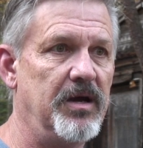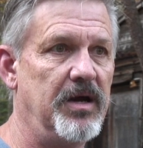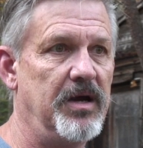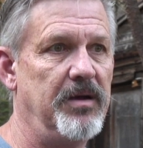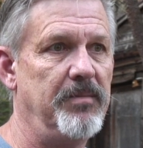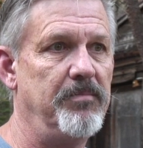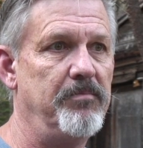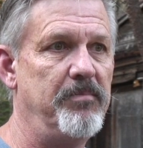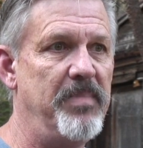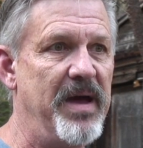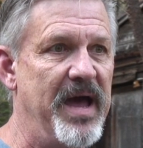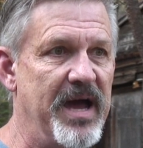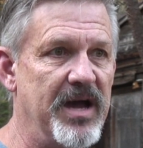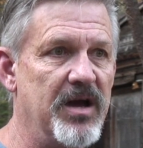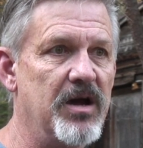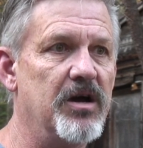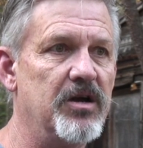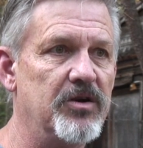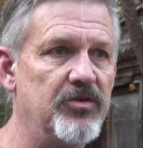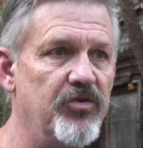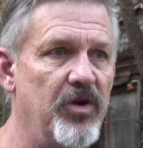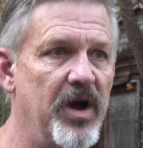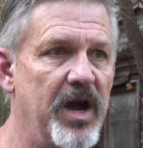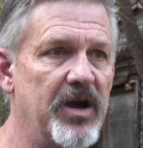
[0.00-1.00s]
am back
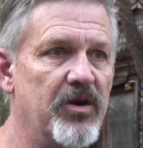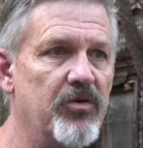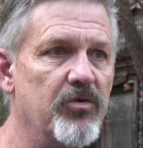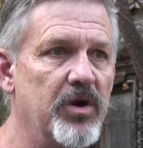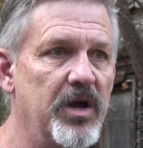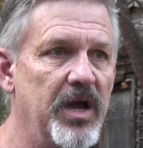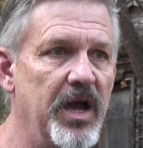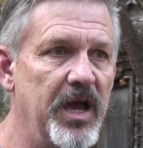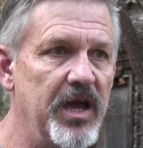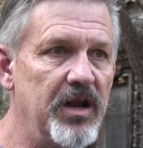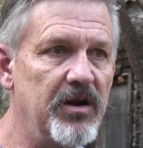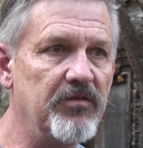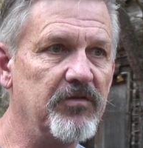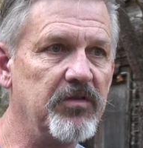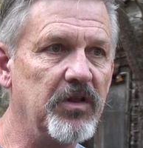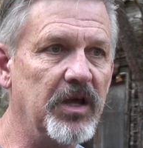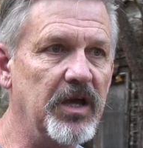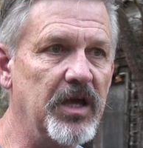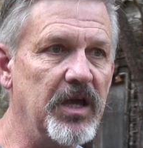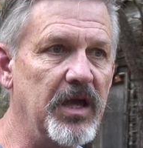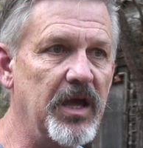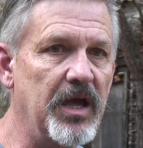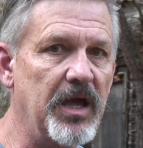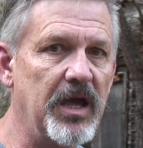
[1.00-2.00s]
on track
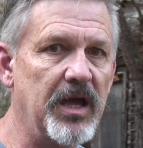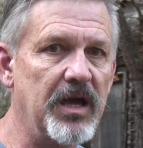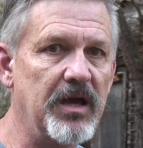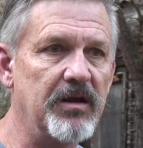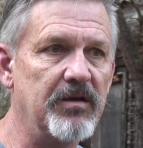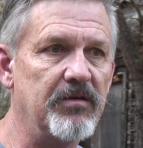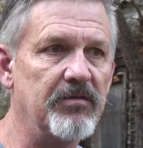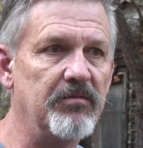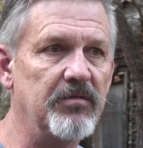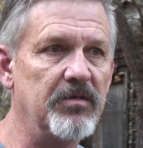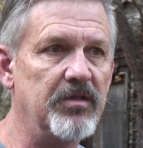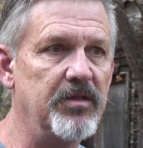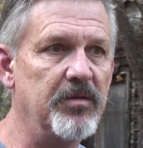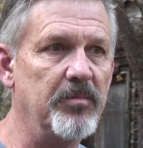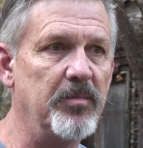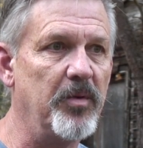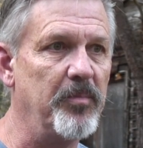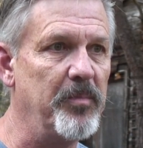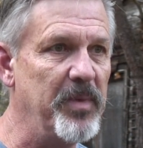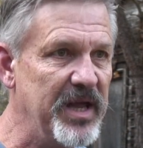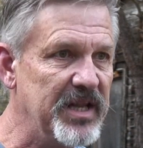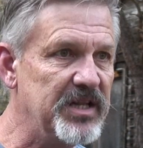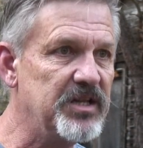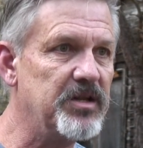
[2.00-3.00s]
creatively, and the
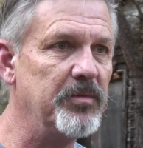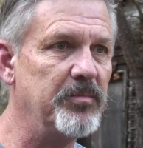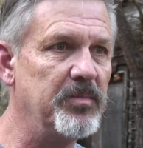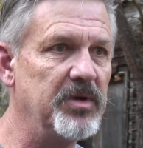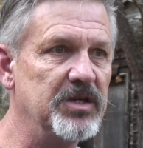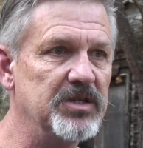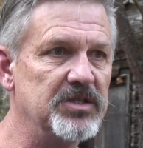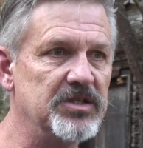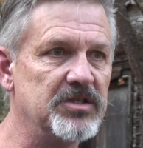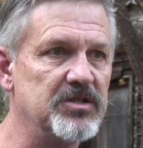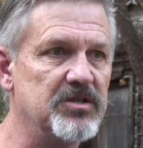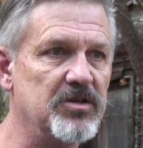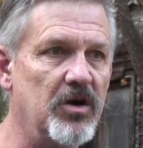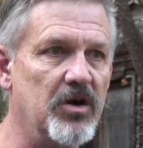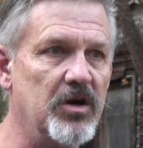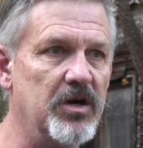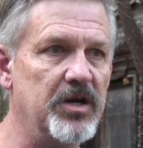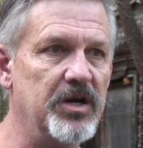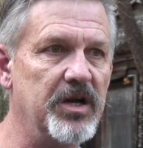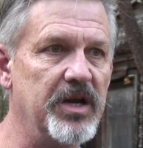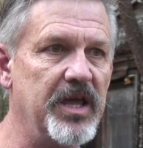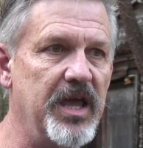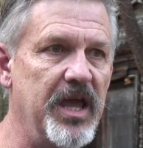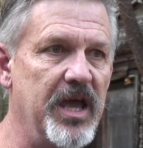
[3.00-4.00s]
momentum is
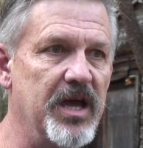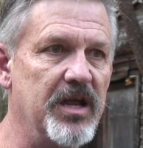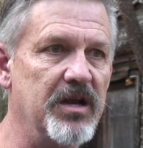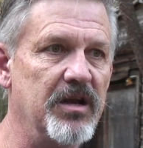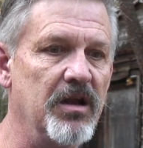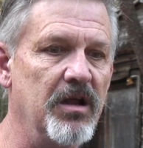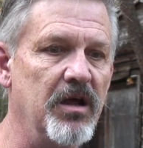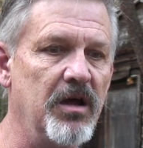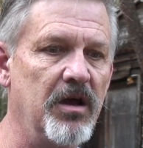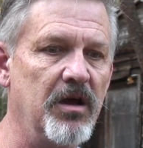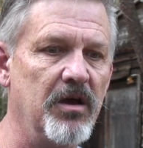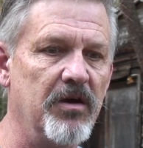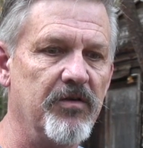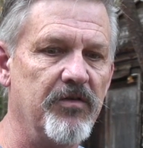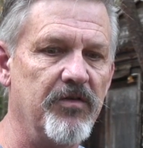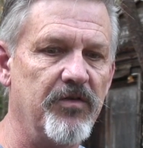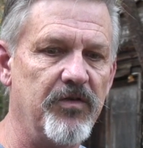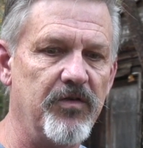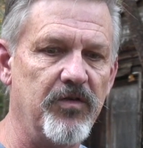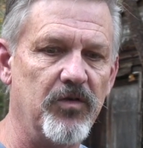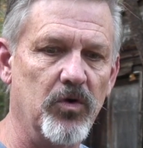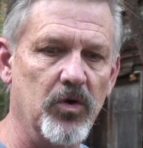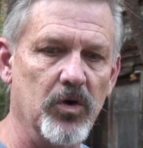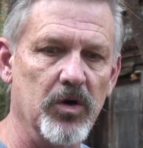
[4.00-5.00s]
started again
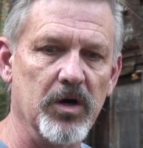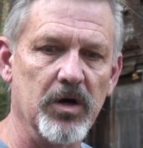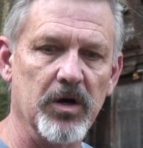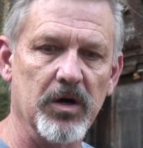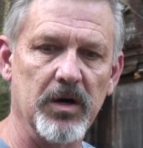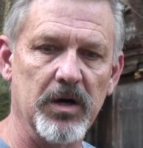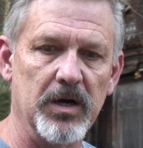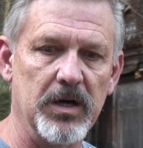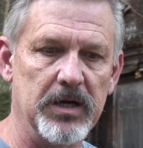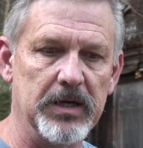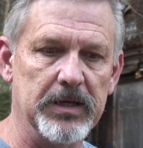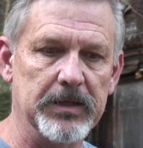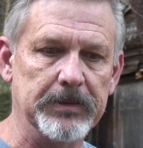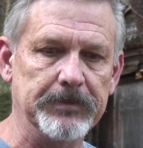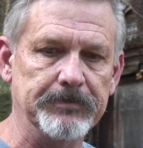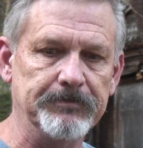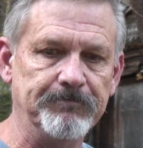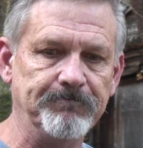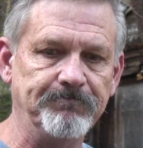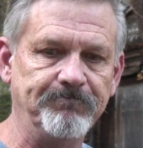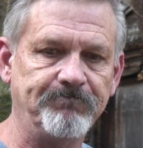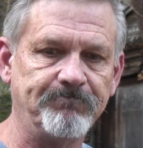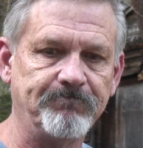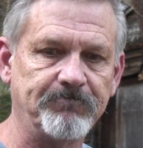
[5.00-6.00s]
for
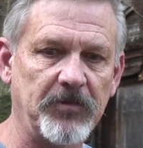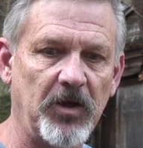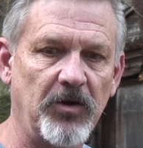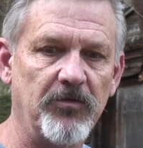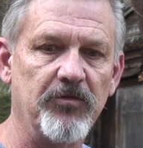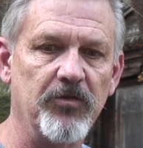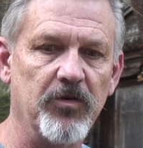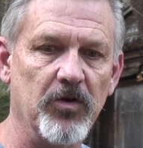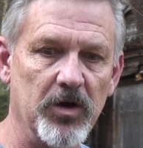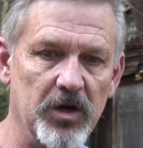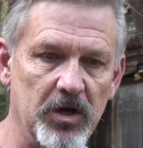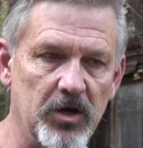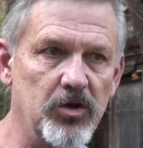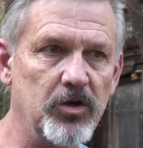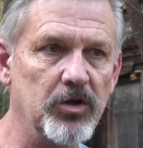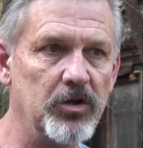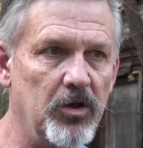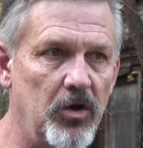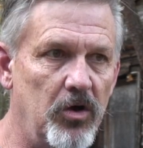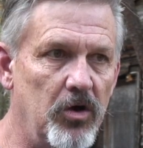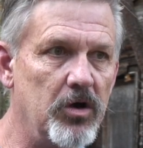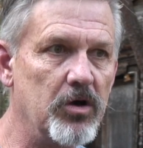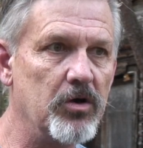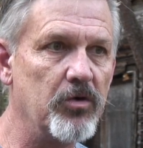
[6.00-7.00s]
a good
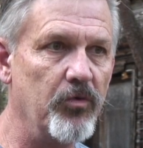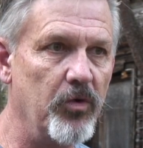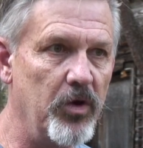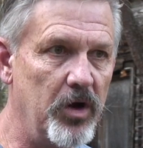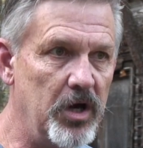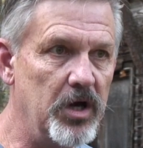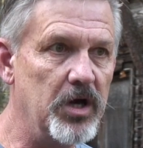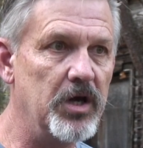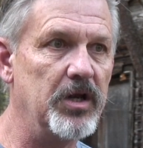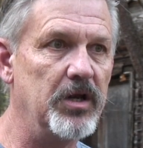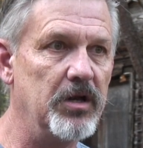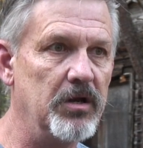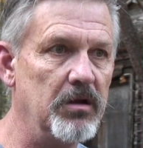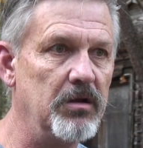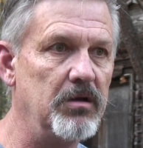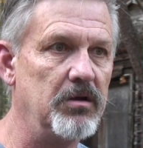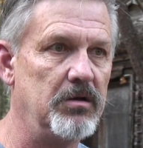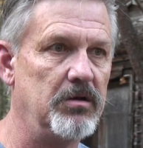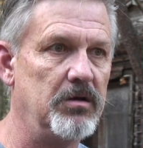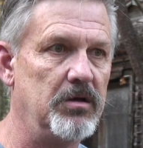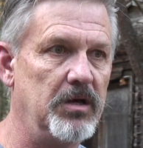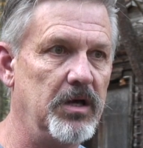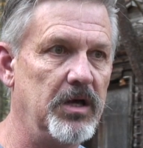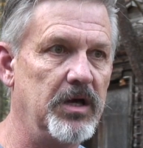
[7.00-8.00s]
long run
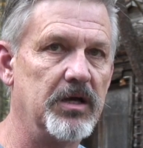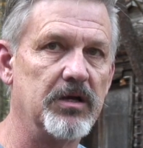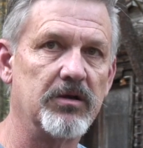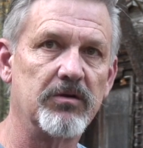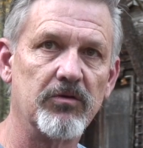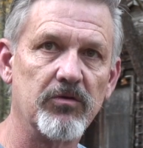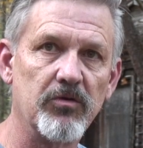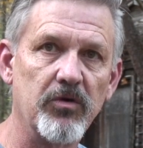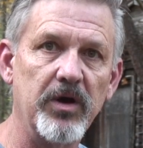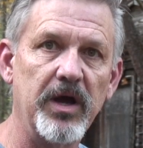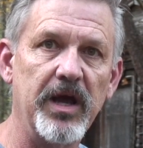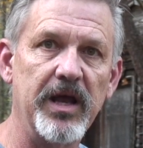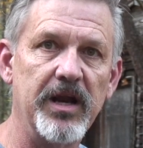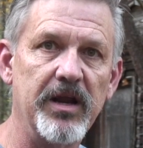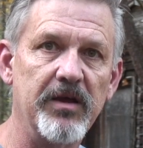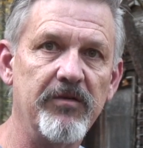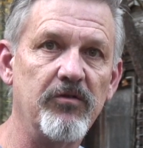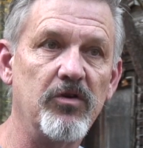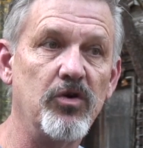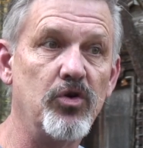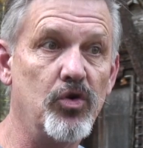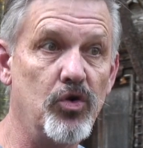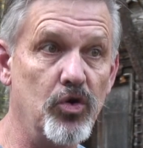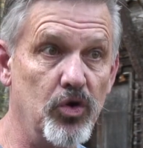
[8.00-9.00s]
at
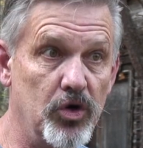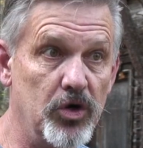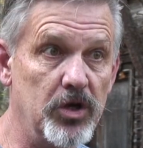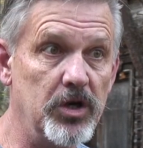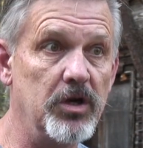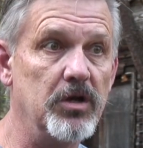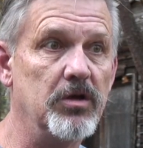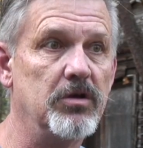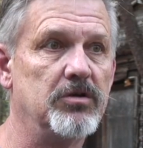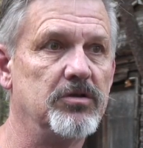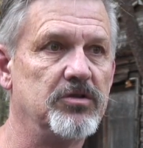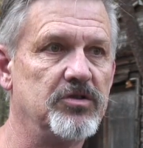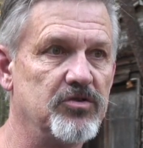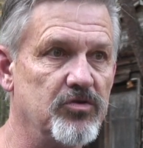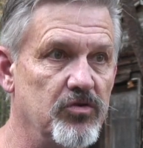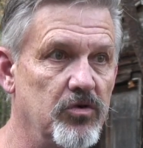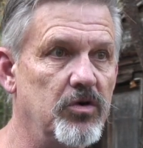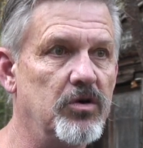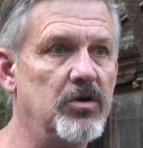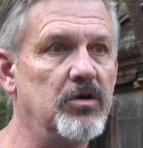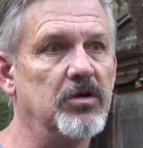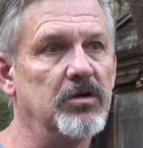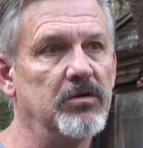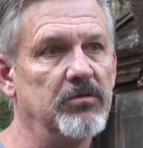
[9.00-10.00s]
creating good,
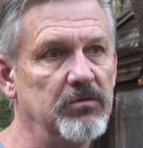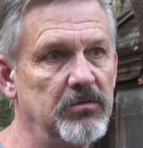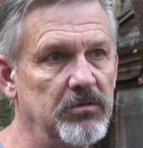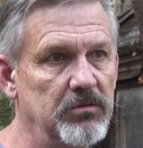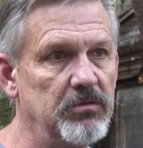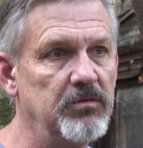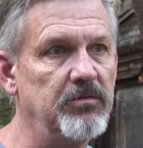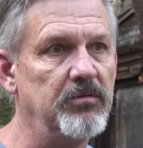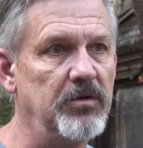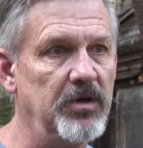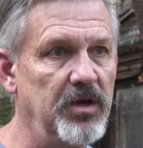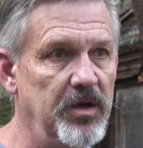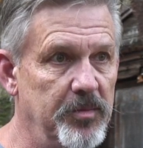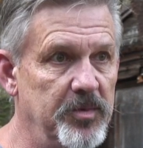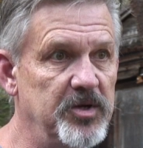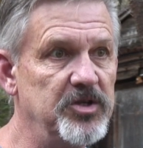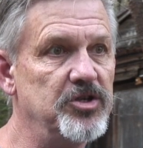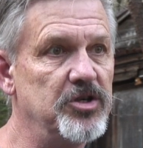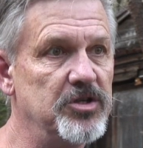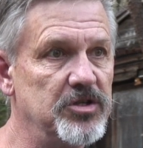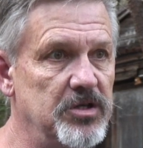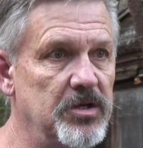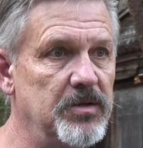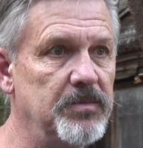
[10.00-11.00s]
strong
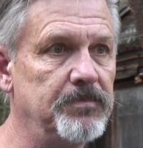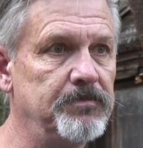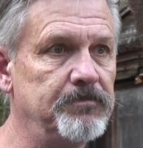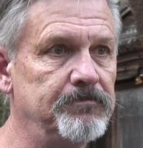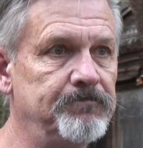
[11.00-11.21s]
images.